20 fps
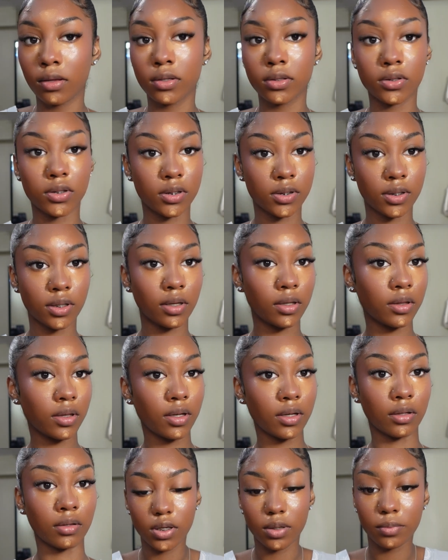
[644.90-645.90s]
Just like that.
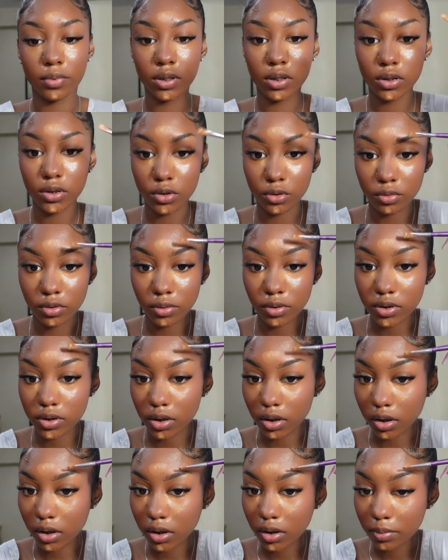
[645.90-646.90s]
And I'm gonna do the
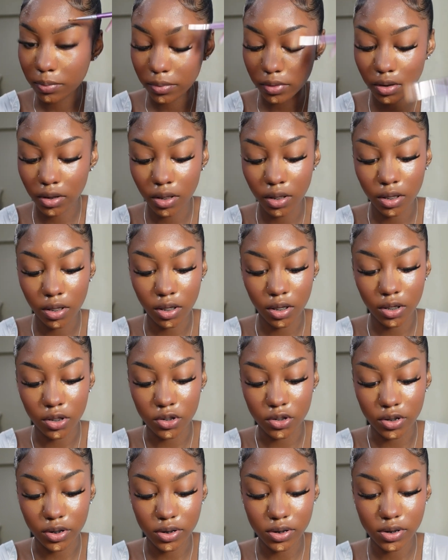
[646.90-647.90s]
top
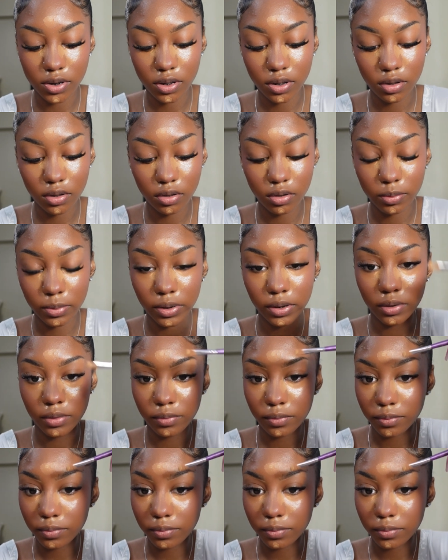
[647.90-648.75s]
just a little bit.